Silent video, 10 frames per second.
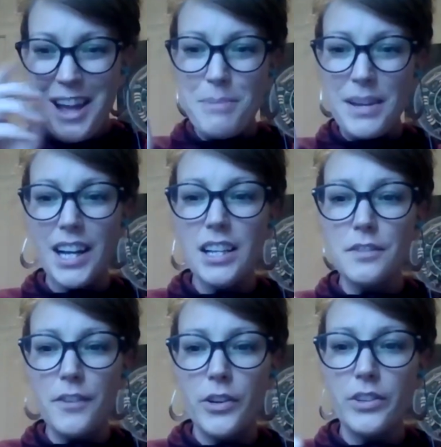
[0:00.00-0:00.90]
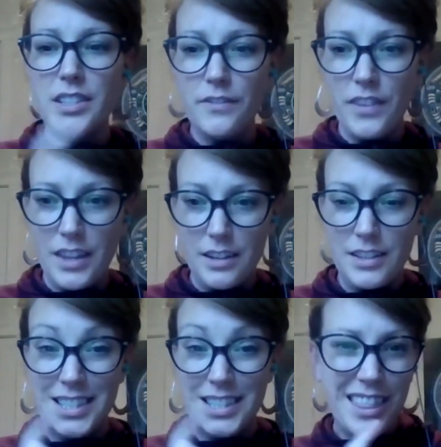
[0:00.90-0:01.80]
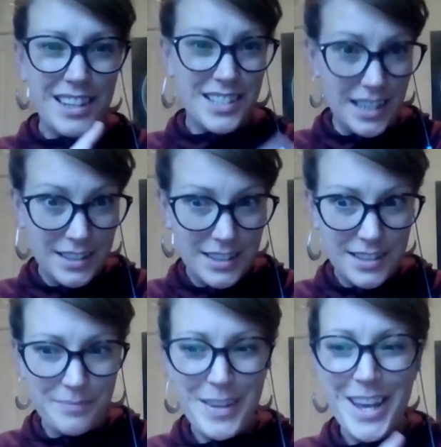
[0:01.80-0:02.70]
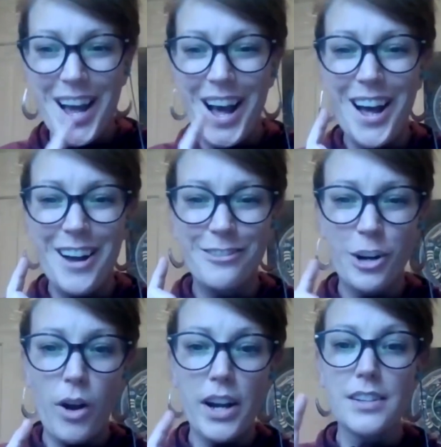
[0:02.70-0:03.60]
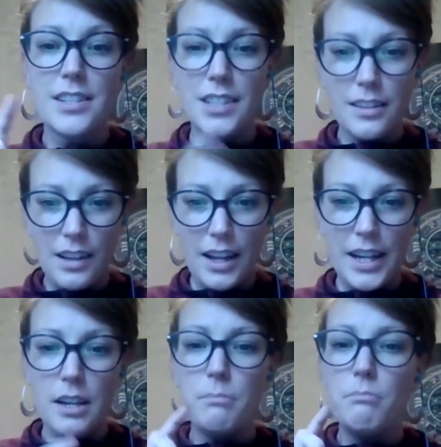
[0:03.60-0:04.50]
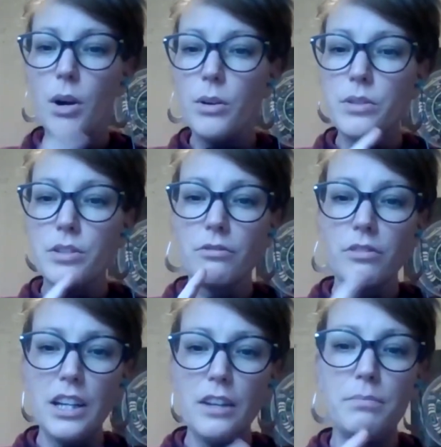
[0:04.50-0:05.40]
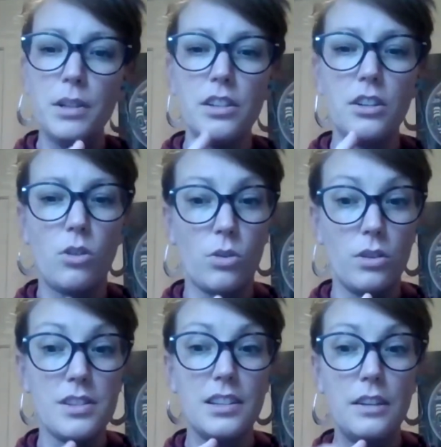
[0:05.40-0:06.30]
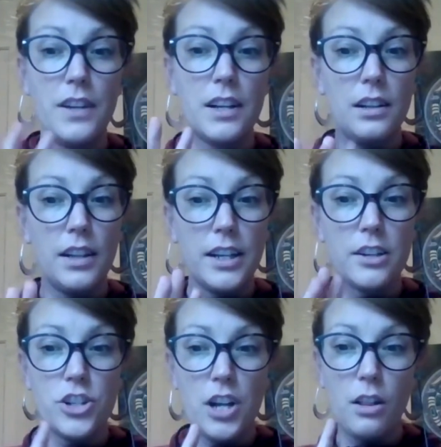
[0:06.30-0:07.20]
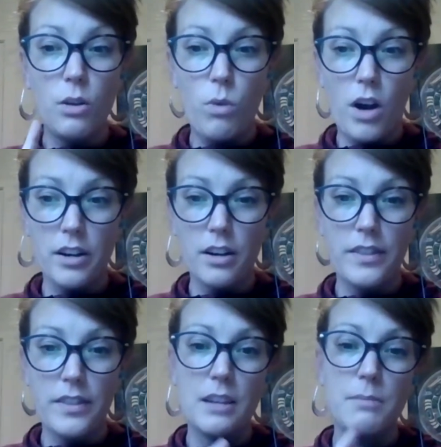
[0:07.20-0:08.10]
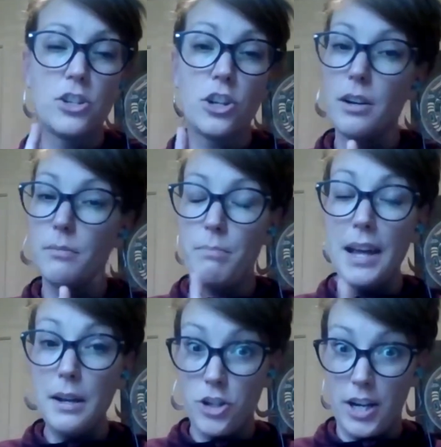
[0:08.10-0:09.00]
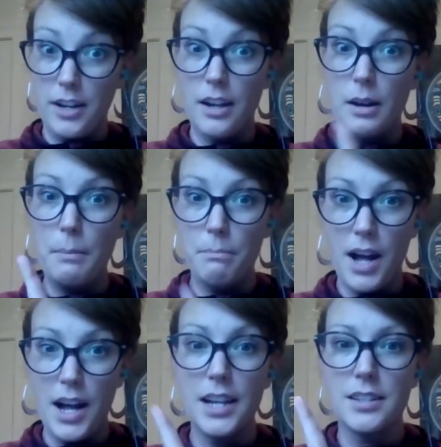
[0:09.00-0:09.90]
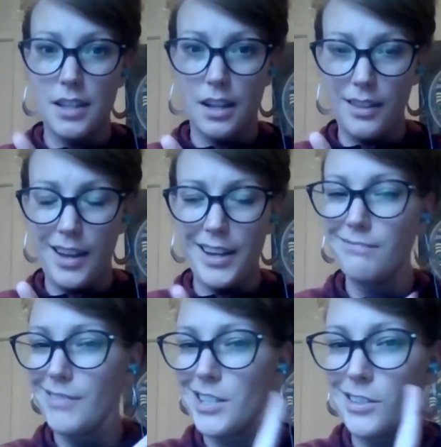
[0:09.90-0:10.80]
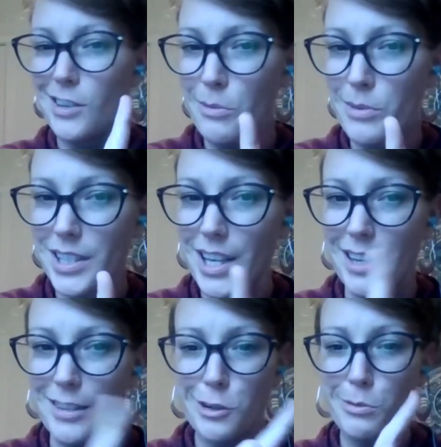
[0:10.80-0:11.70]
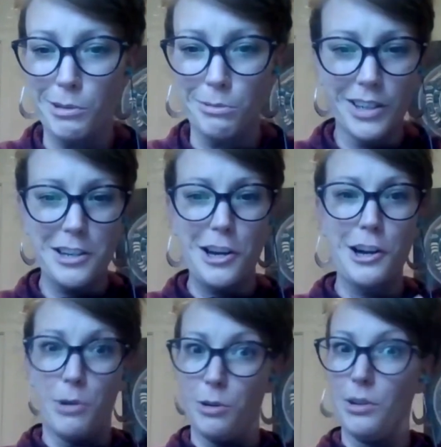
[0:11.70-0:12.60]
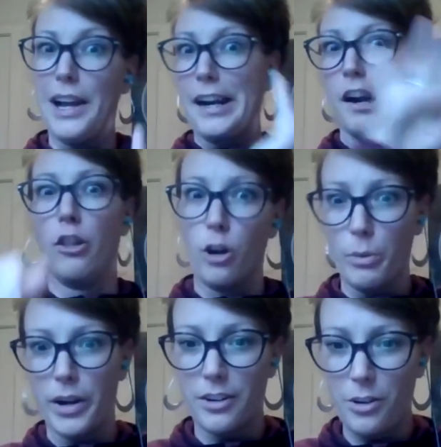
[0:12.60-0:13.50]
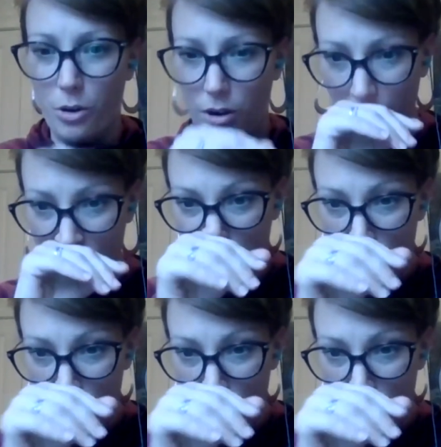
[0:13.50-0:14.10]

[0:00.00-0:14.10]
Because photosynthesis requires sunlight, most reef-building corals live in clear, shallow water that can be penetrated by sunlight. This isn't always the case, don't worry, we're gonna talk about like other weird coral.